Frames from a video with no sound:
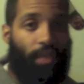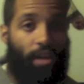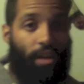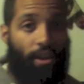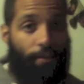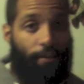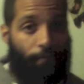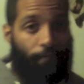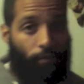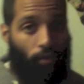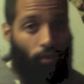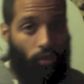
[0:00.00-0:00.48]
and
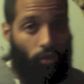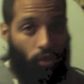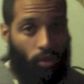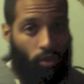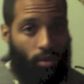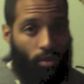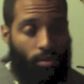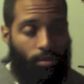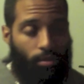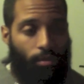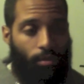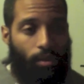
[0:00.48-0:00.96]
if you
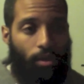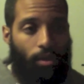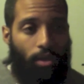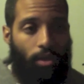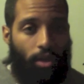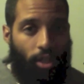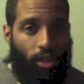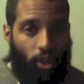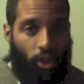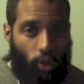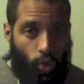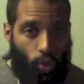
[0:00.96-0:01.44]
do,
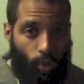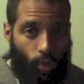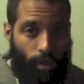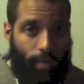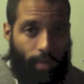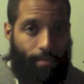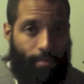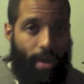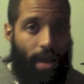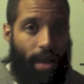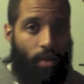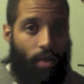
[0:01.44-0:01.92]
do it
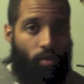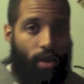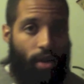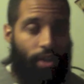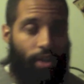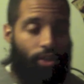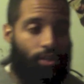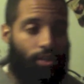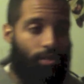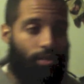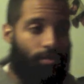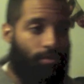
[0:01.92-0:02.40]
in
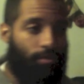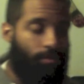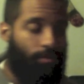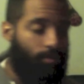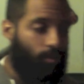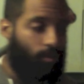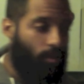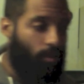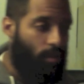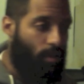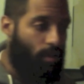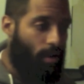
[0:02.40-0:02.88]
moderation.
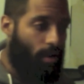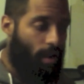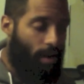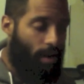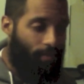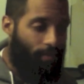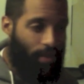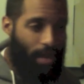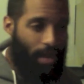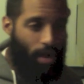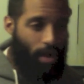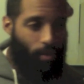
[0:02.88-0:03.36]

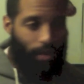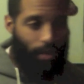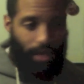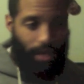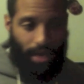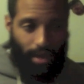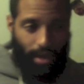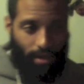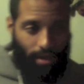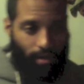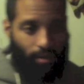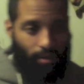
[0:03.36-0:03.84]
Every now and
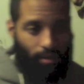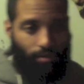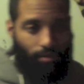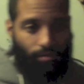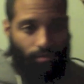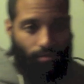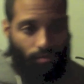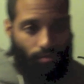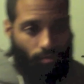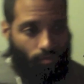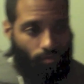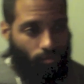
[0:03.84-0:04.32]
then,
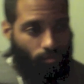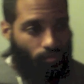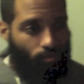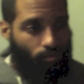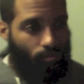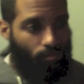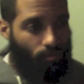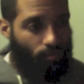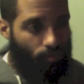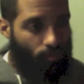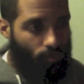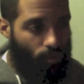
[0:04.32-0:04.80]

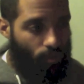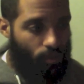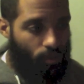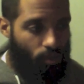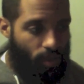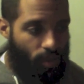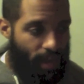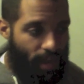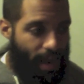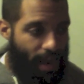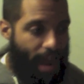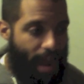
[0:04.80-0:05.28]
you
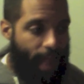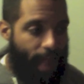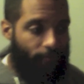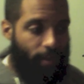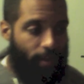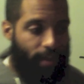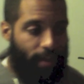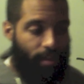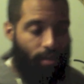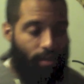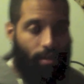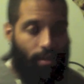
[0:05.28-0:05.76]
can have
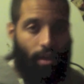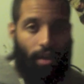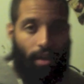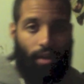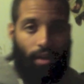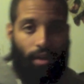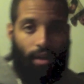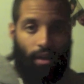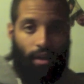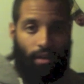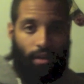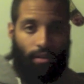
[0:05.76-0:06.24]
like a,
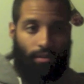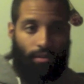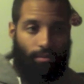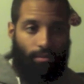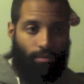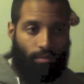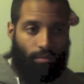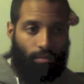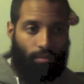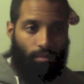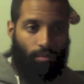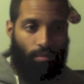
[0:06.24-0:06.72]
a,
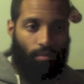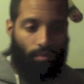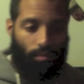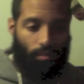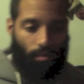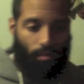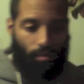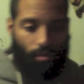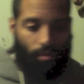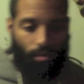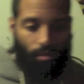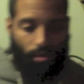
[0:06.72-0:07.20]

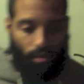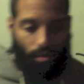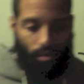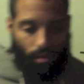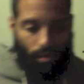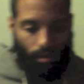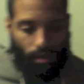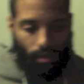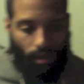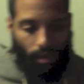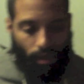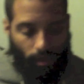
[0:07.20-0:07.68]

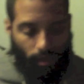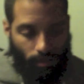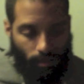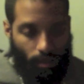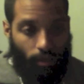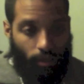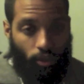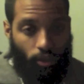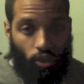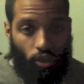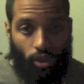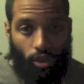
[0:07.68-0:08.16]
a,
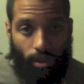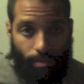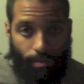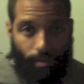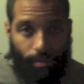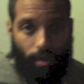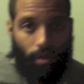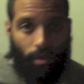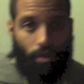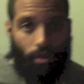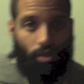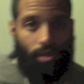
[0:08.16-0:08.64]
a cheat
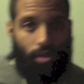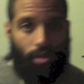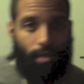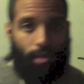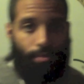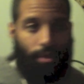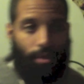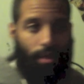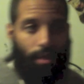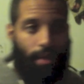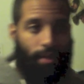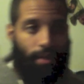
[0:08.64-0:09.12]
meal or
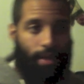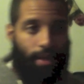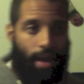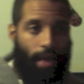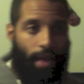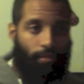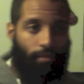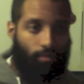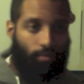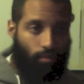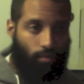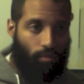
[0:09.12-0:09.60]
something like
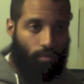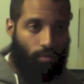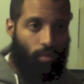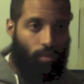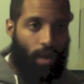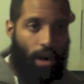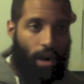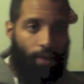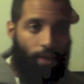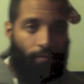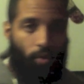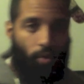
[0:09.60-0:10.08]
that.
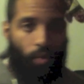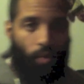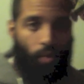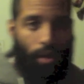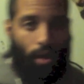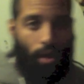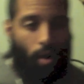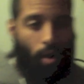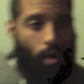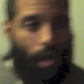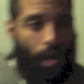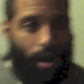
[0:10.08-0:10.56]
However you want
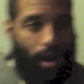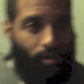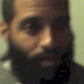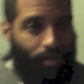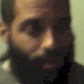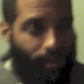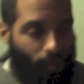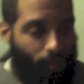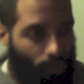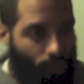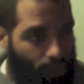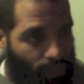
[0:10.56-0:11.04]
to call it. I really
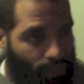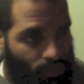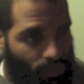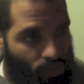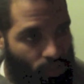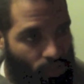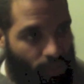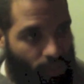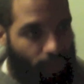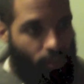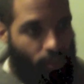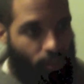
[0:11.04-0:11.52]
don't like to
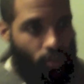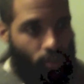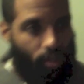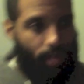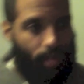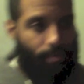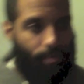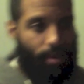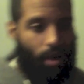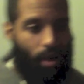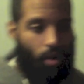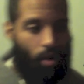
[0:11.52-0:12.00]
say cheat
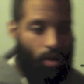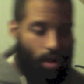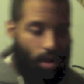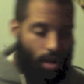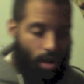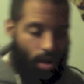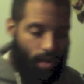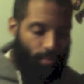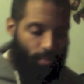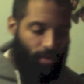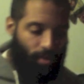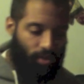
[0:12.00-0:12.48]
meal,
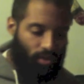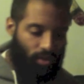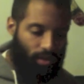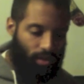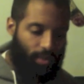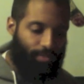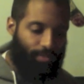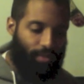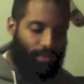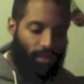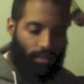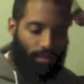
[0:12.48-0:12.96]
but
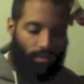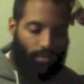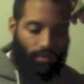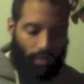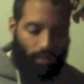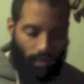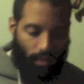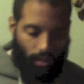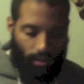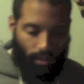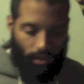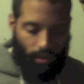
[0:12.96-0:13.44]
something
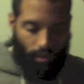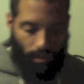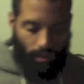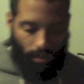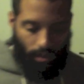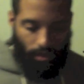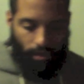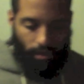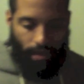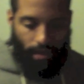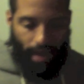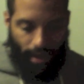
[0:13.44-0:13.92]

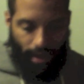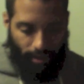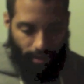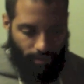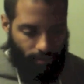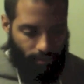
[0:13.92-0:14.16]
that